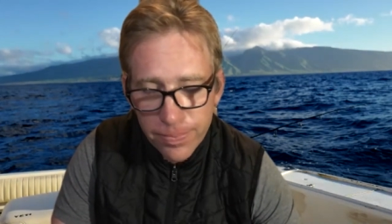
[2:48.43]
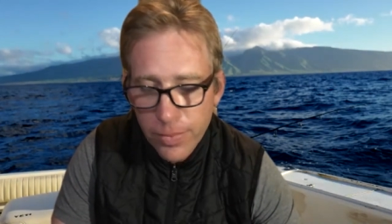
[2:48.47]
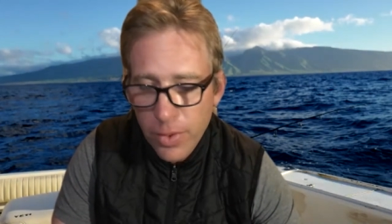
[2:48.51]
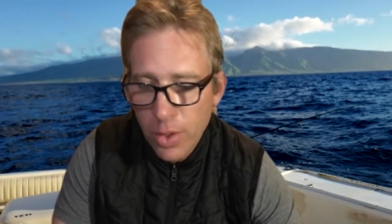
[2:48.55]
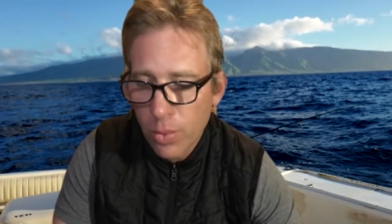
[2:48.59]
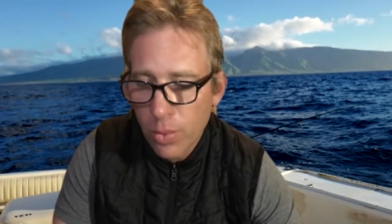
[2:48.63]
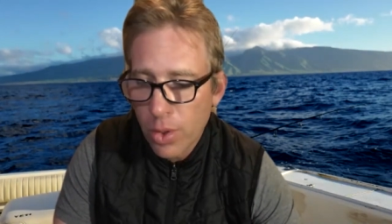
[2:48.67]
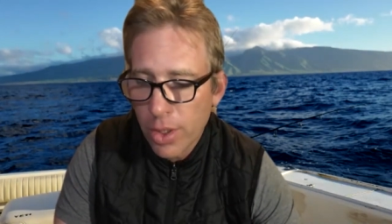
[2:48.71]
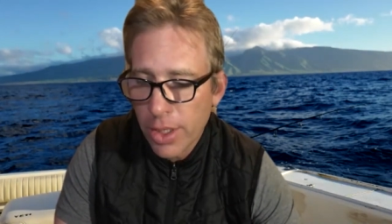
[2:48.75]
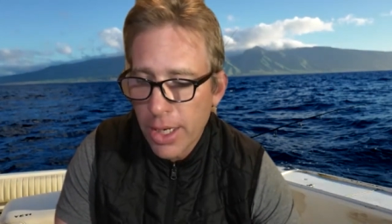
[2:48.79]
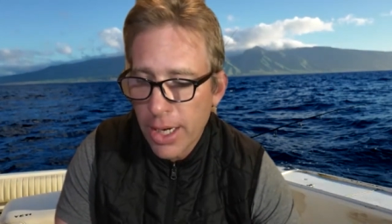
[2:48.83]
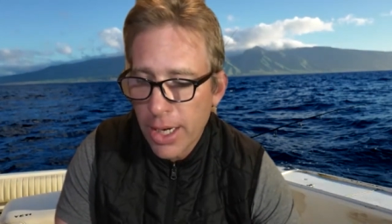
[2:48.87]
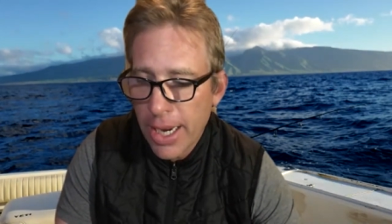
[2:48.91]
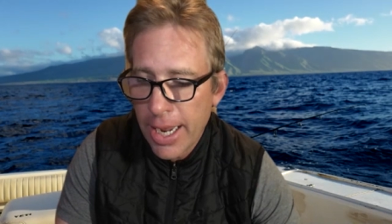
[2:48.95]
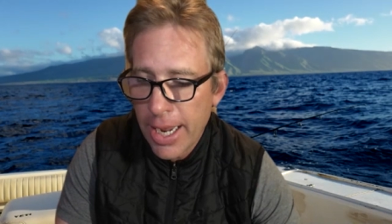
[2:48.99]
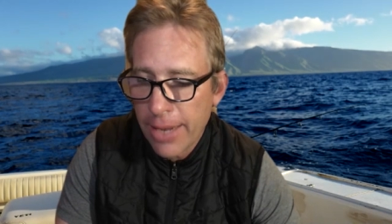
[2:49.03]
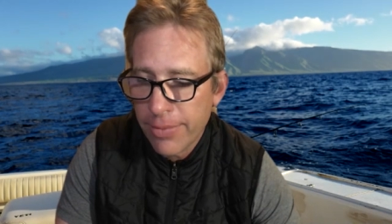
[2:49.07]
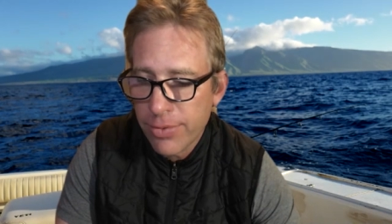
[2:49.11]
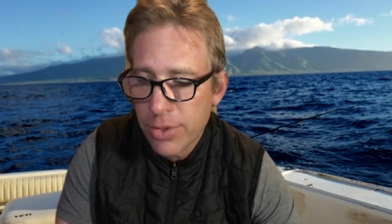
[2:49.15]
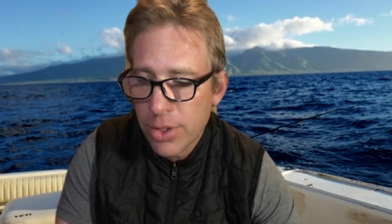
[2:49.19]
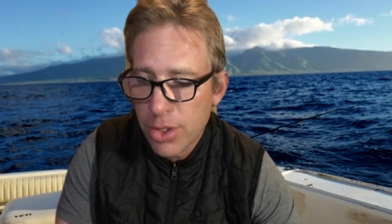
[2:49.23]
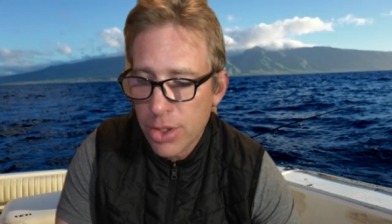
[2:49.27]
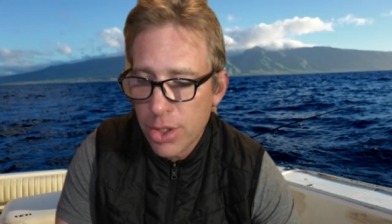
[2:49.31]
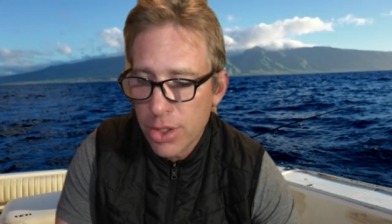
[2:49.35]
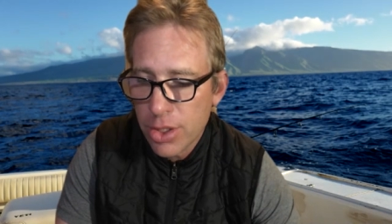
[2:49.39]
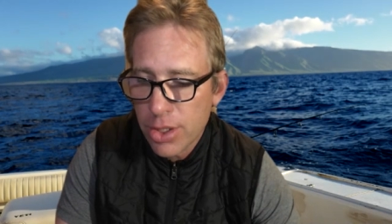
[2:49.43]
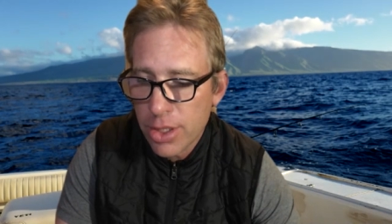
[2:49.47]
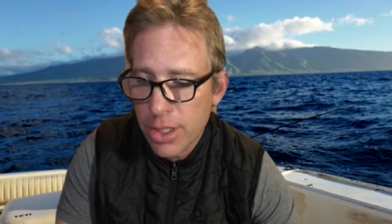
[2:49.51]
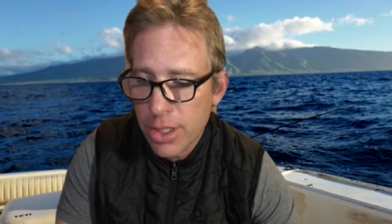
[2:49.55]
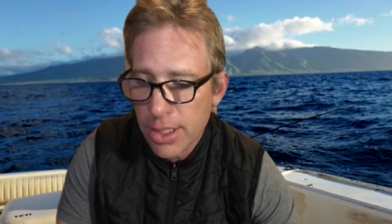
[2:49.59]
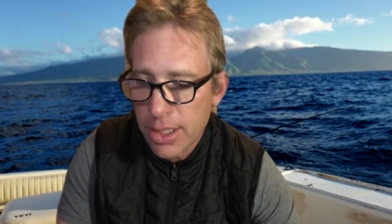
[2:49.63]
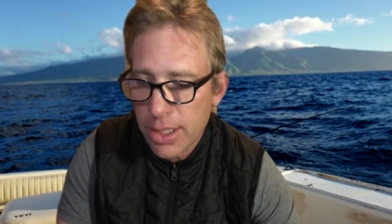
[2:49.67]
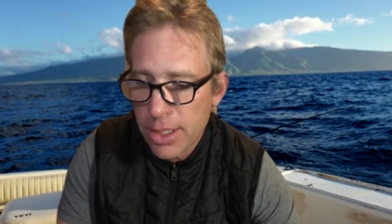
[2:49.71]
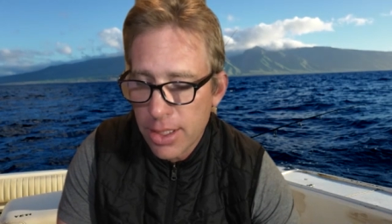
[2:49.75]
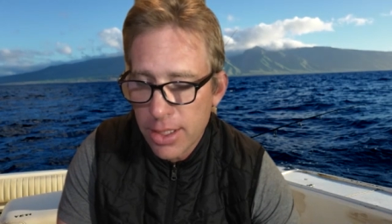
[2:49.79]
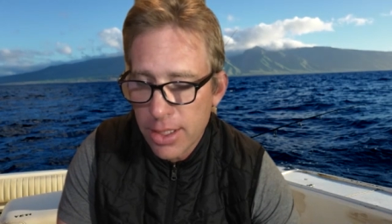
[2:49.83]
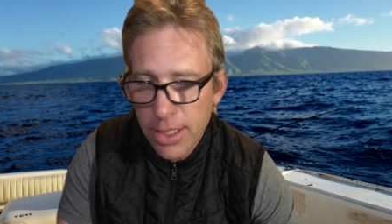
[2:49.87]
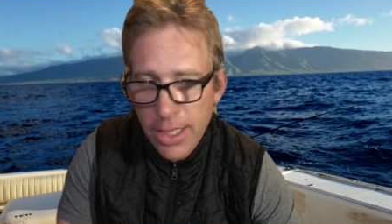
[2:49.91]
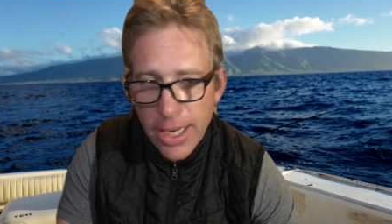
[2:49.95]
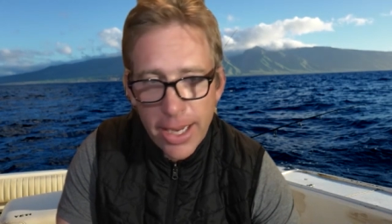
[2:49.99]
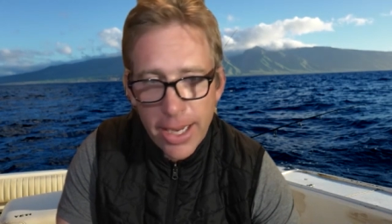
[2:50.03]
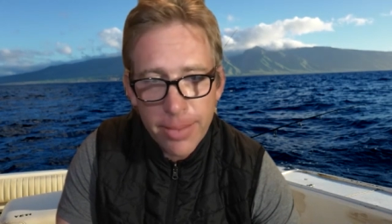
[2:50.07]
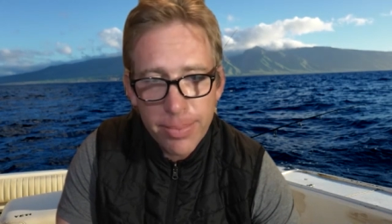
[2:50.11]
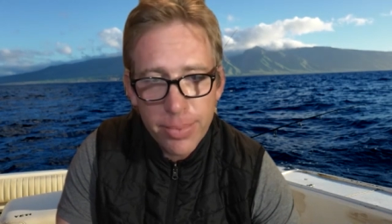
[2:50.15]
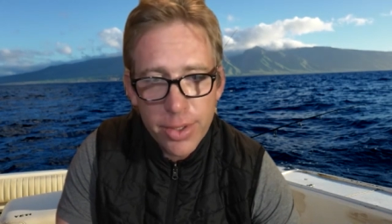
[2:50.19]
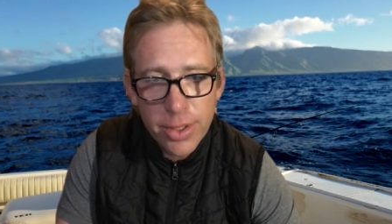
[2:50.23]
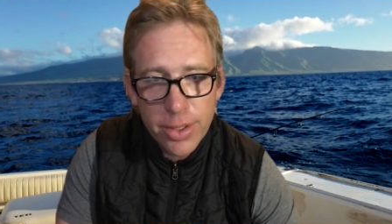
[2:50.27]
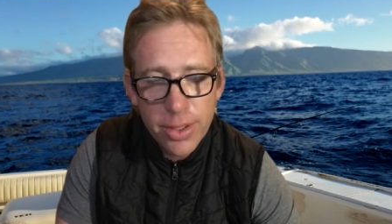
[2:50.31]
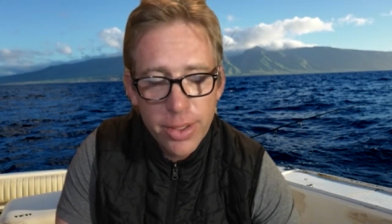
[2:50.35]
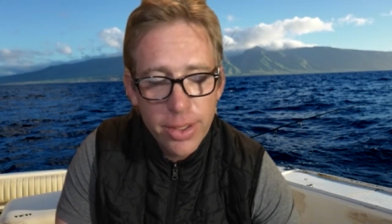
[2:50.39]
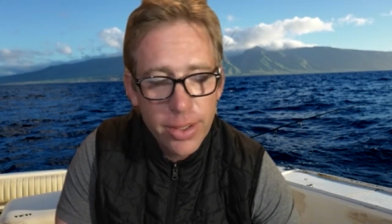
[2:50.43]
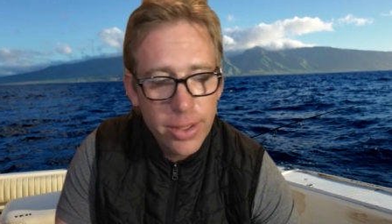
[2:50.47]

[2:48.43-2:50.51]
We're going to uh-huh. have to just accept